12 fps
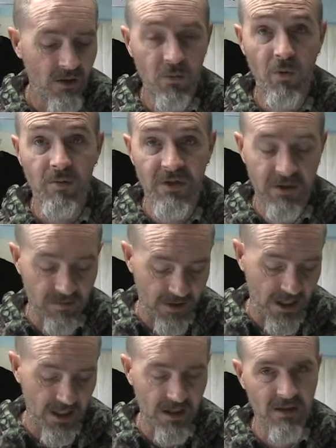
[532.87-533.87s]
Warmest
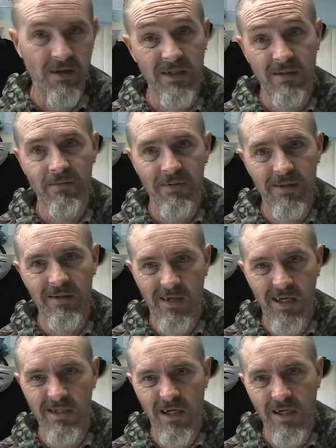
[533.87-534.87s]
regards, unless if it
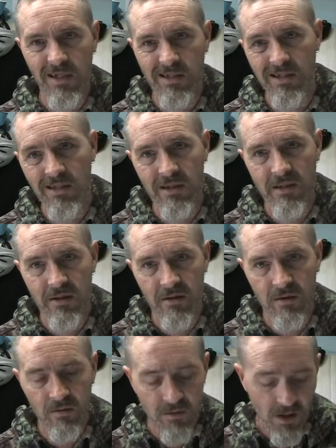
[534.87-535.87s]
actually exists at
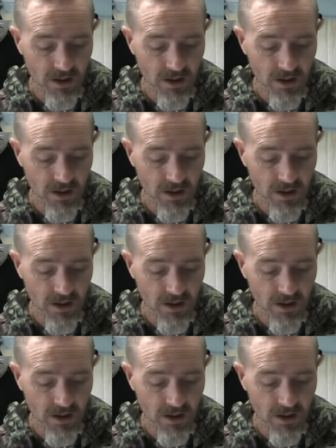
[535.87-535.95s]
all,